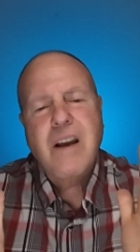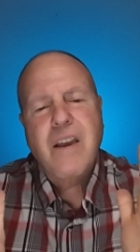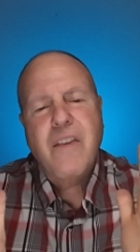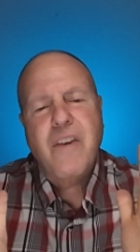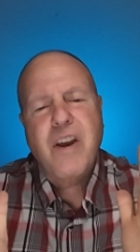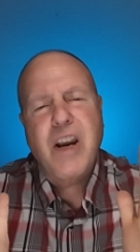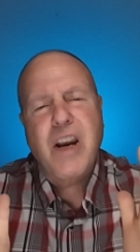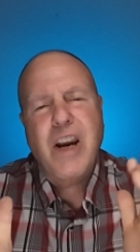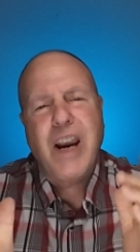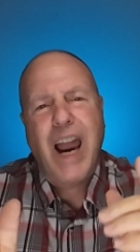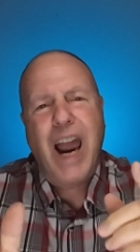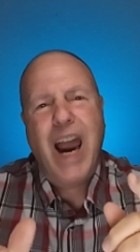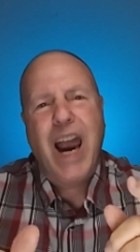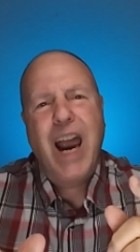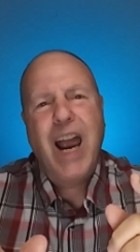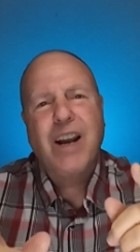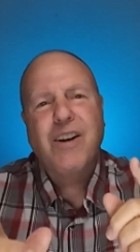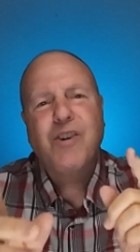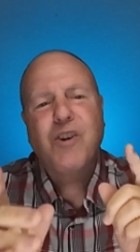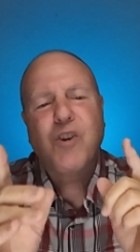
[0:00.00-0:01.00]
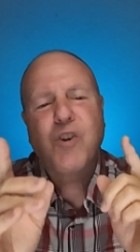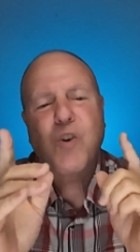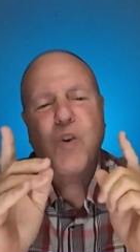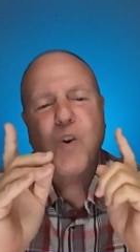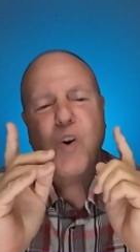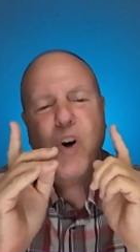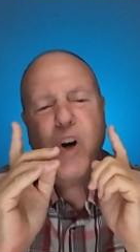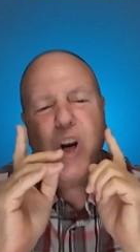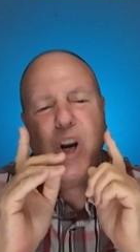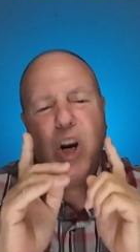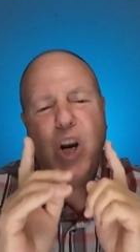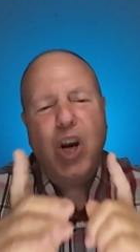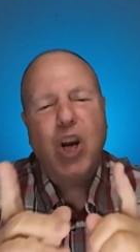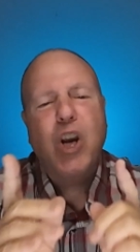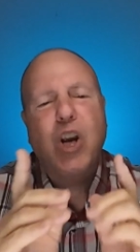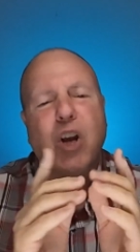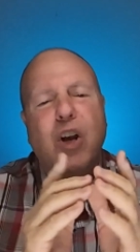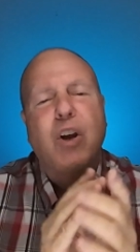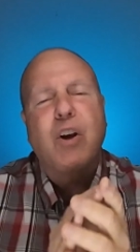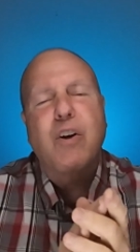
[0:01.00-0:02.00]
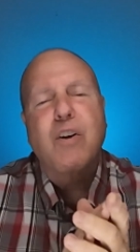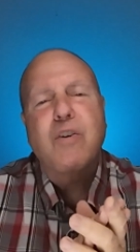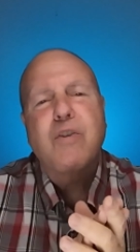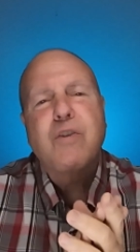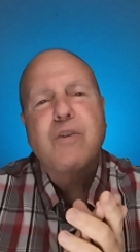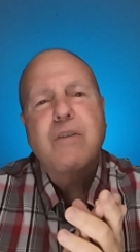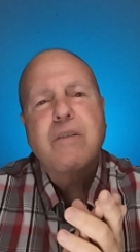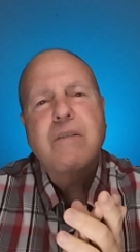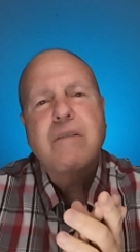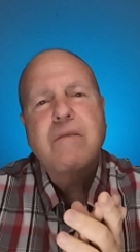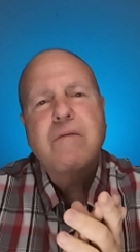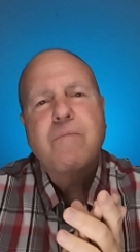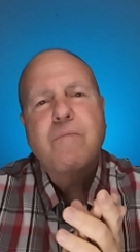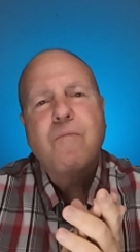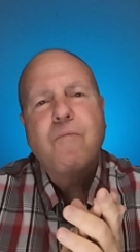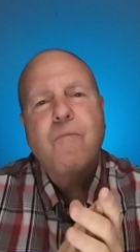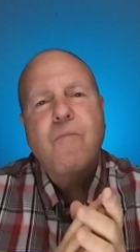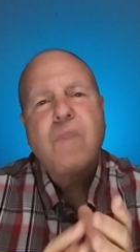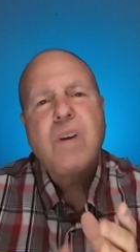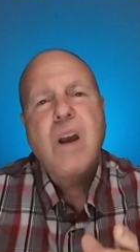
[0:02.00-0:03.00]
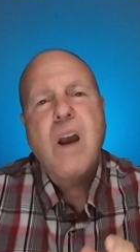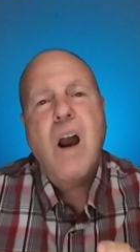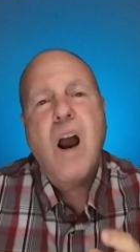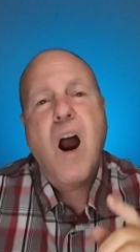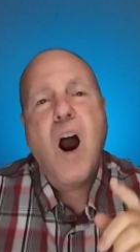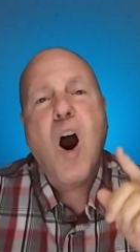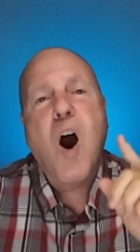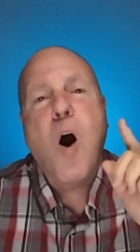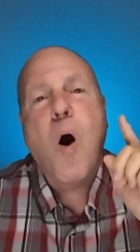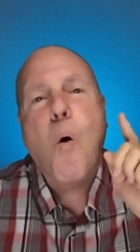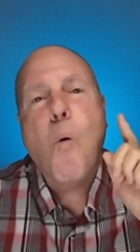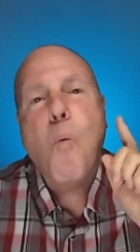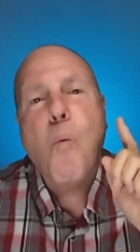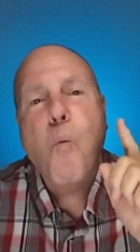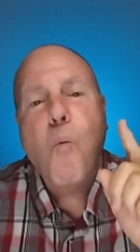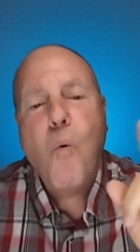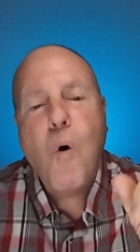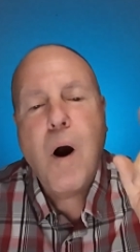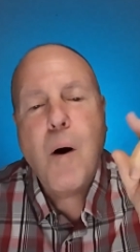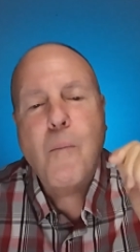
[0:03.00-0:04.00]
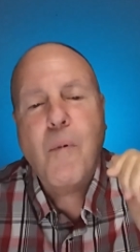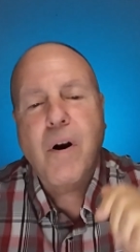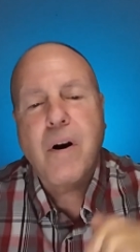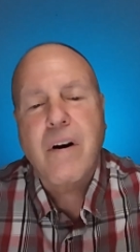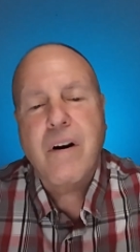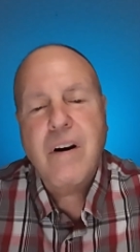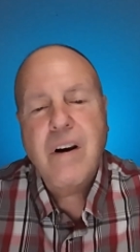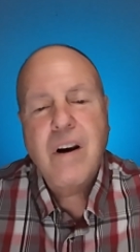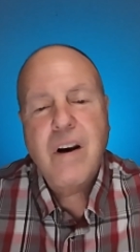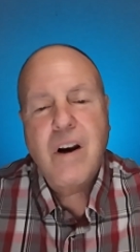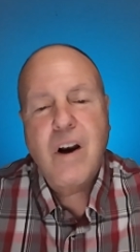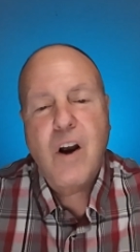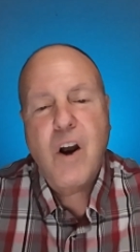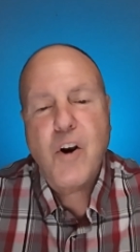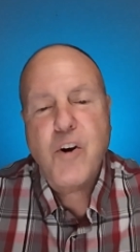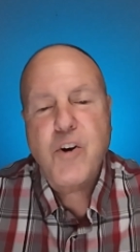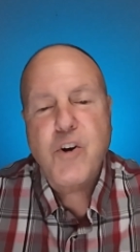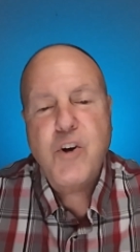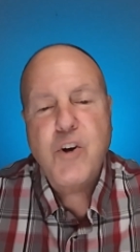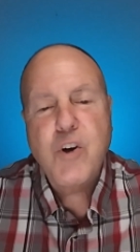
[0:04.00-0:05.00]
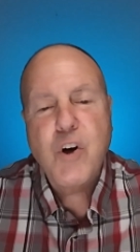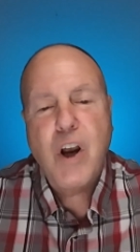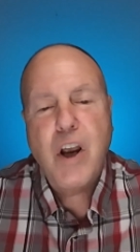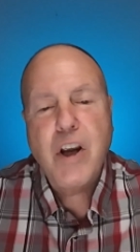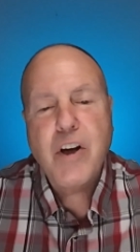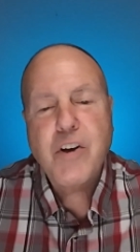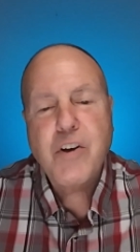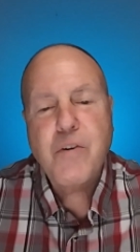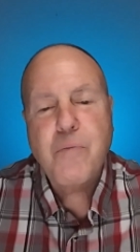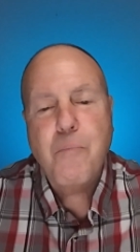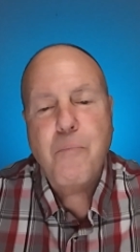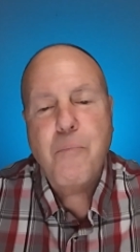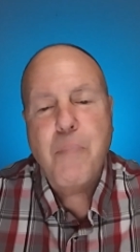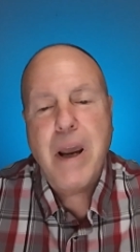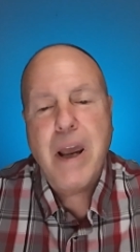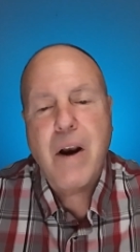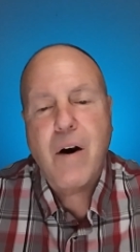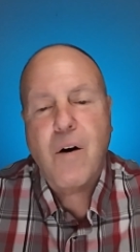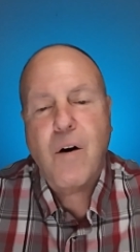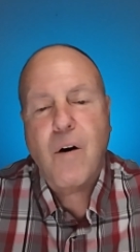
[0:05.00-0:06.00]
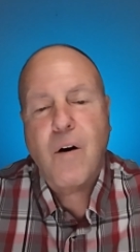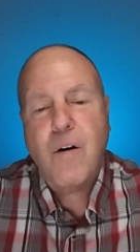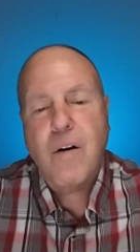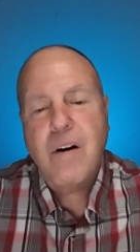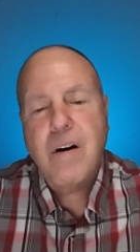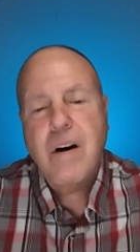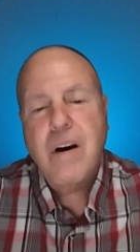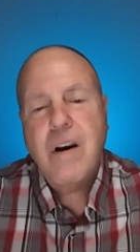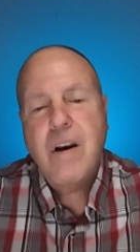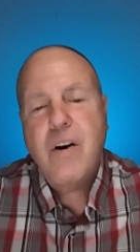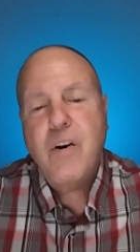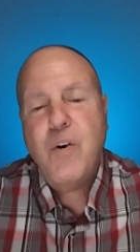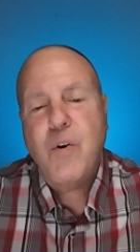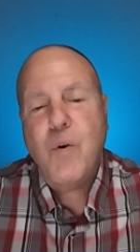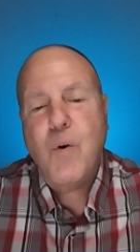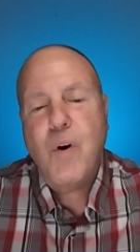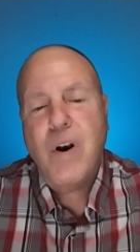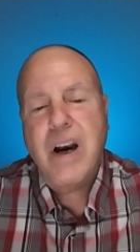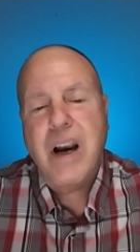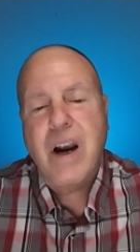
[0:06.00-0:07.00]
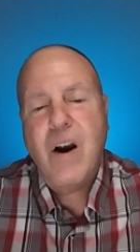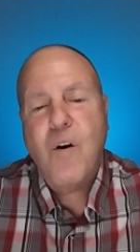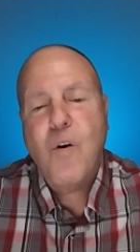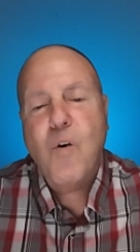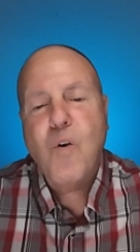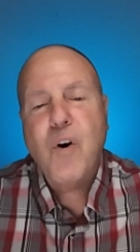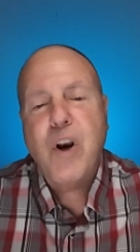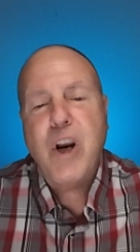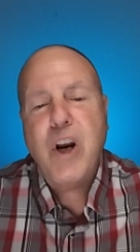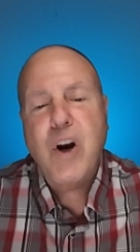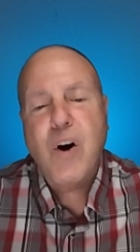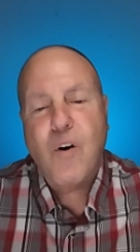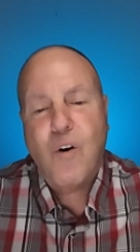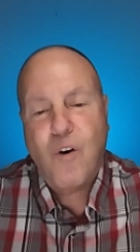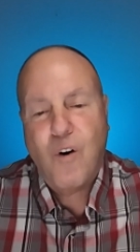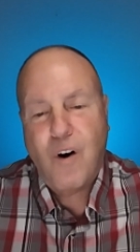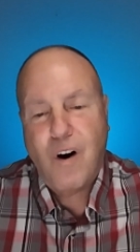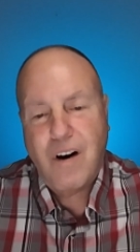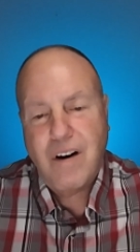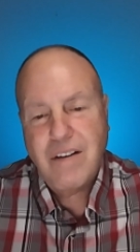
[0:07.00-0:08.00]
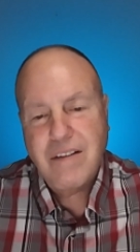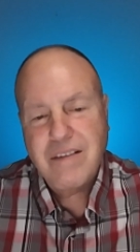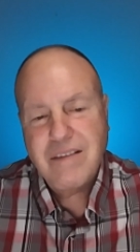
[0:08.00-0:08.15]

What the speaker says: The answer is a woman adjusts better to an LDR.